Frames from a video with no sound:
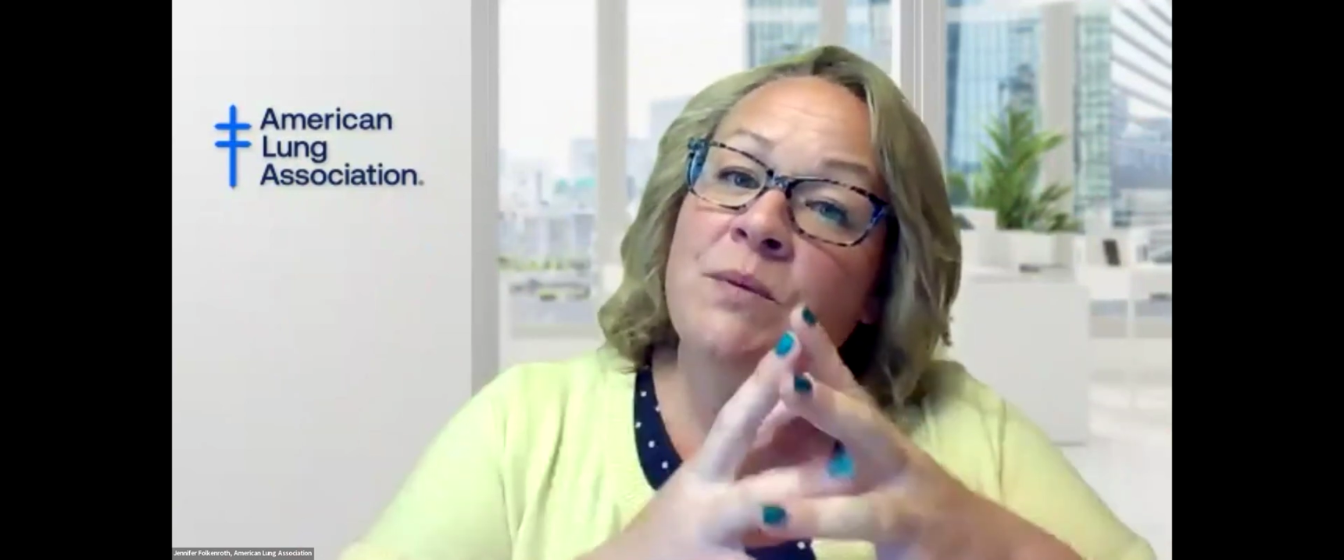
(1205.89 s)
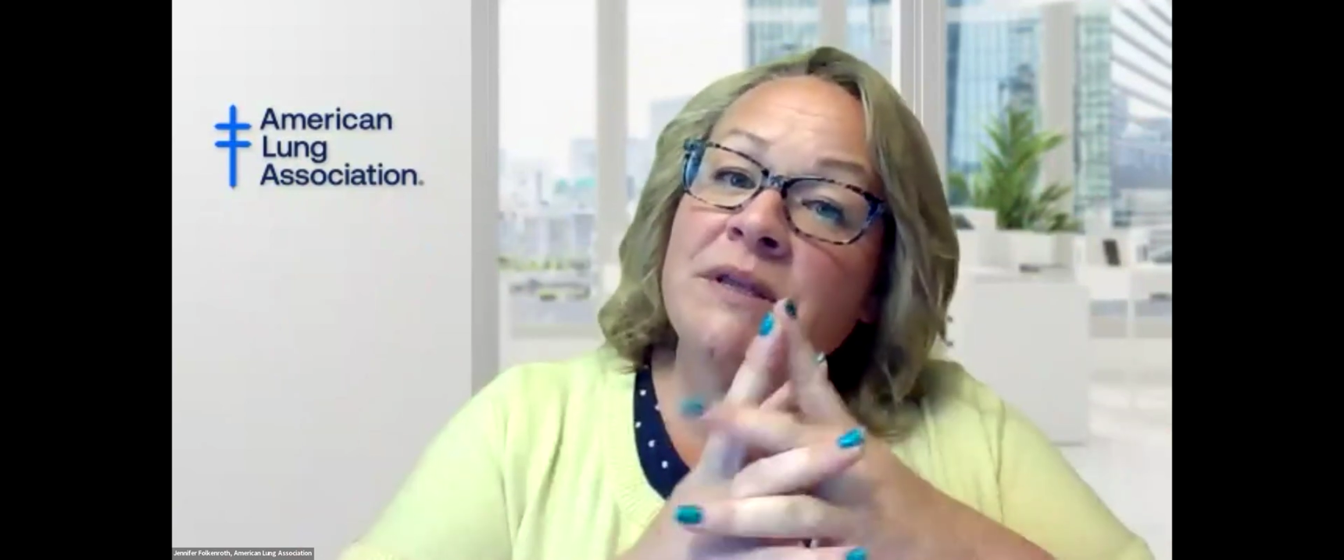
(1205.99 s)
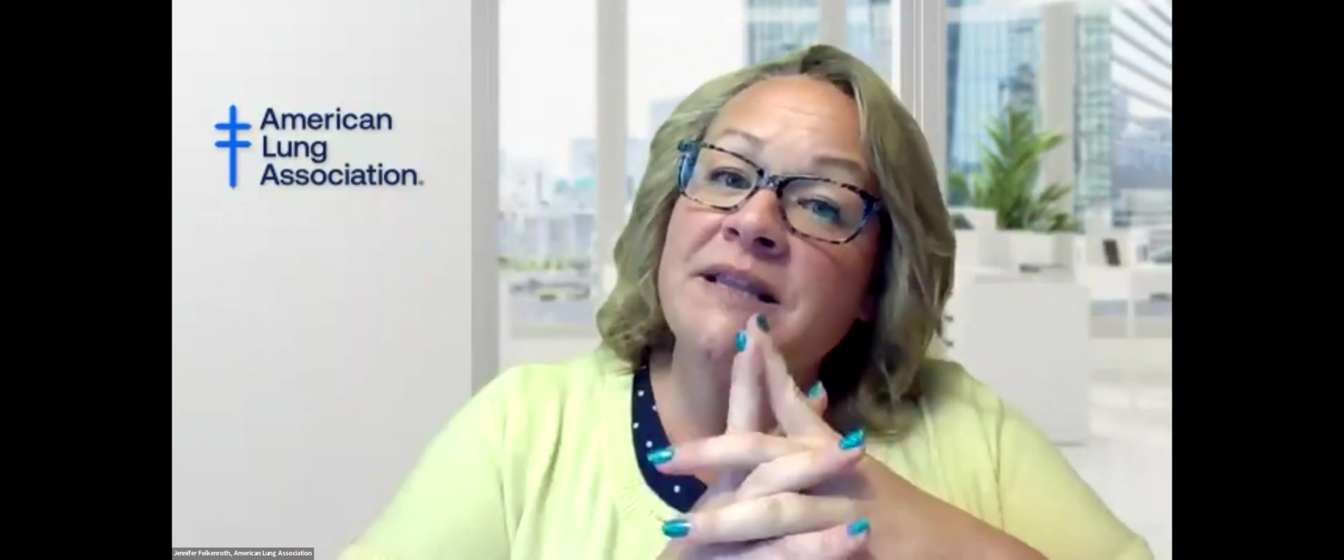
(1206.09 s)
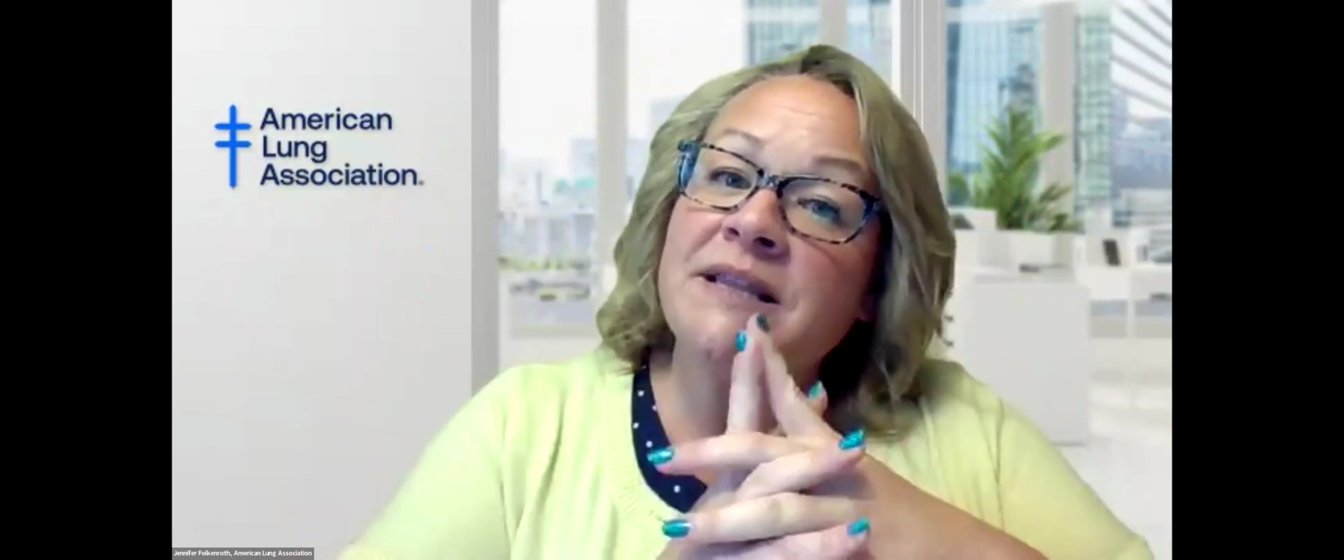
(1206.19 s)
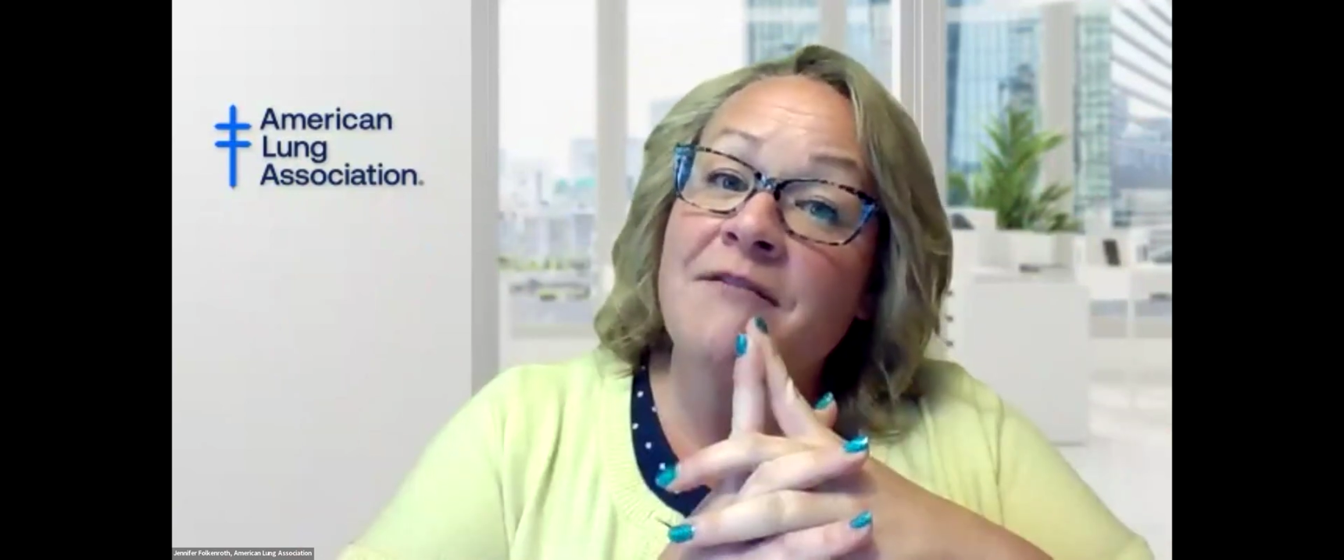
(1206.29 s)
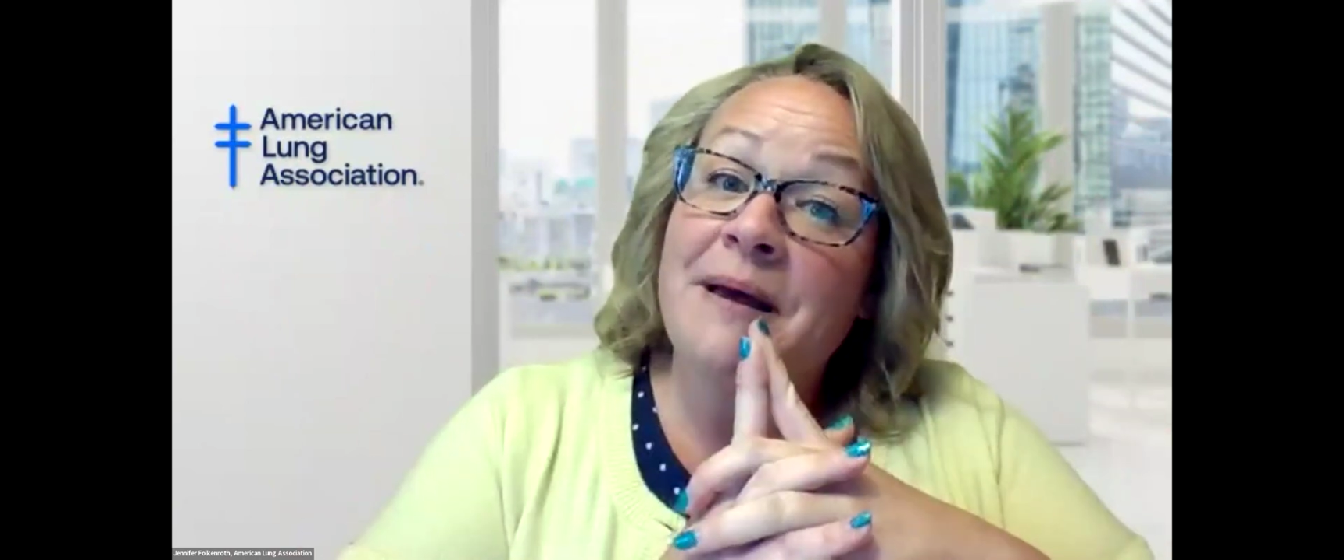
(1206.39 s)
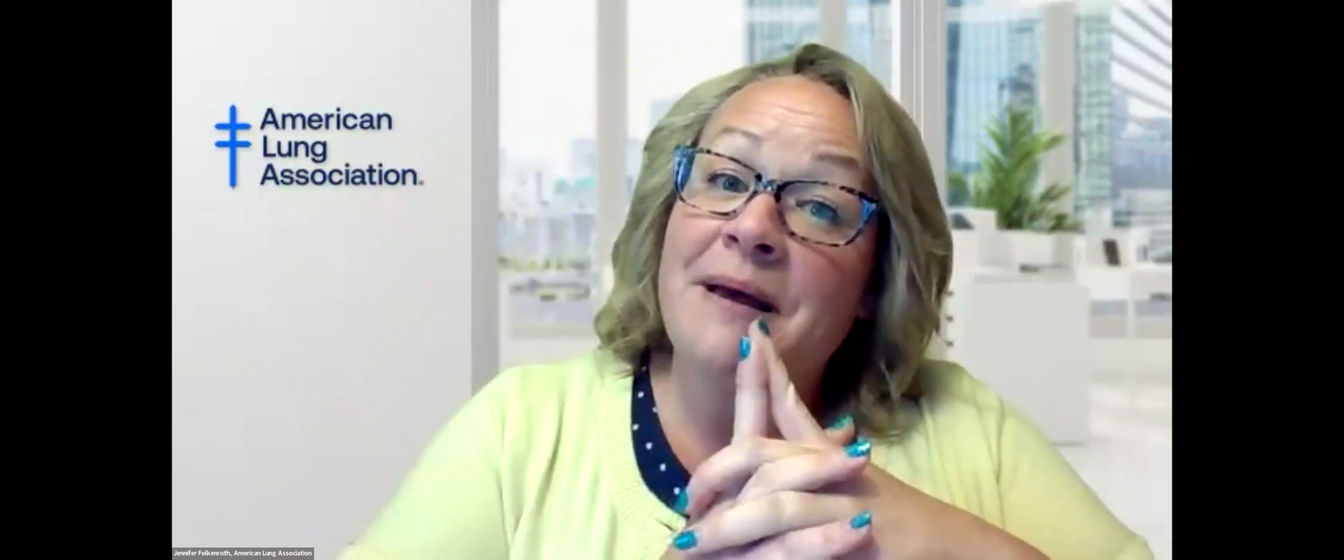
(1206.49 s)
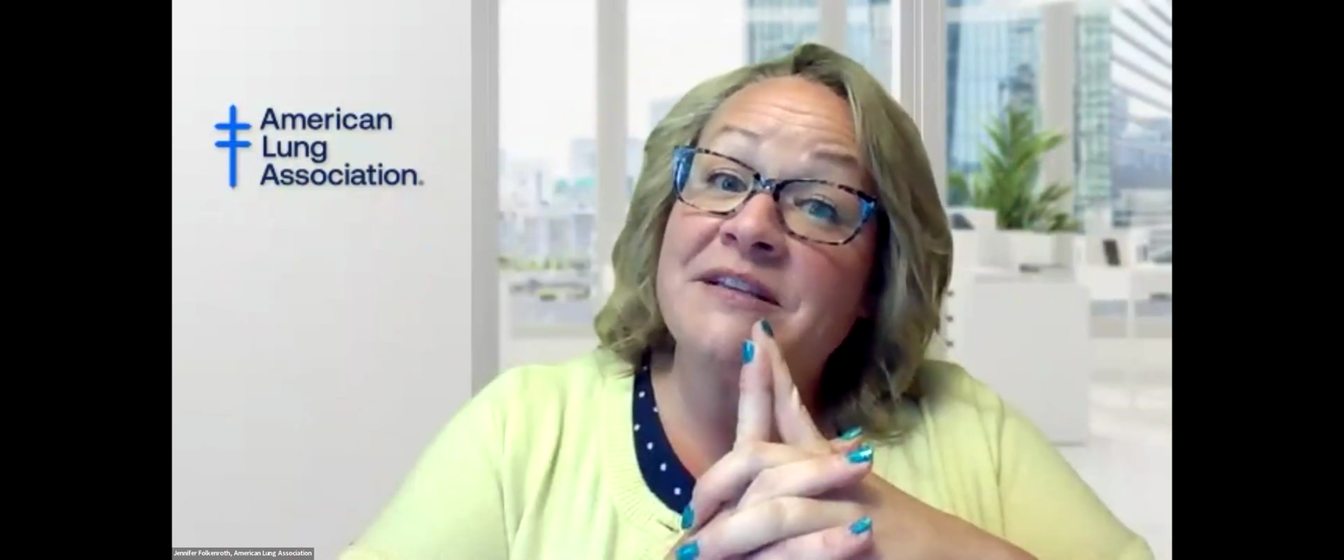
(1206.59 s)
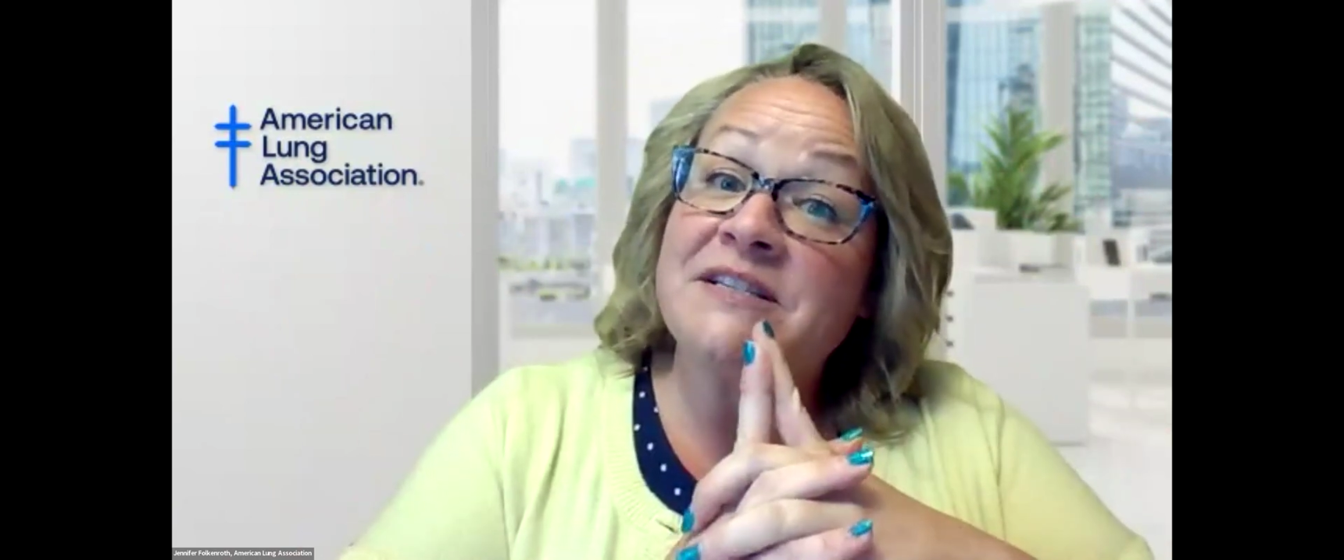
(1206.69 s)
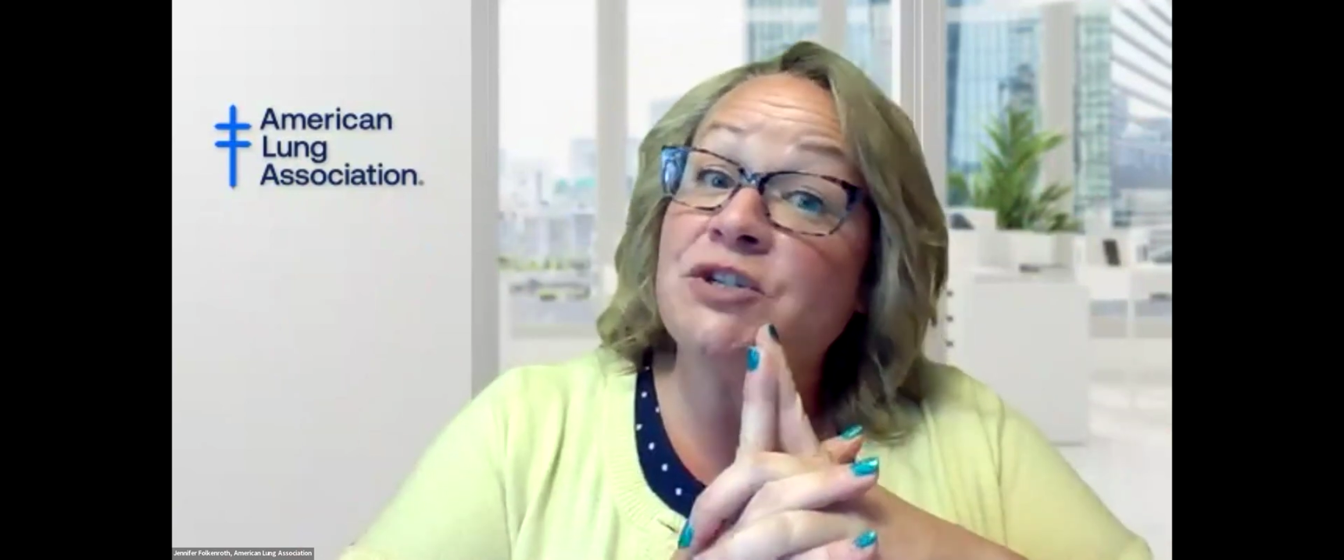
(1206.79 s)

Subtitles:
really love about this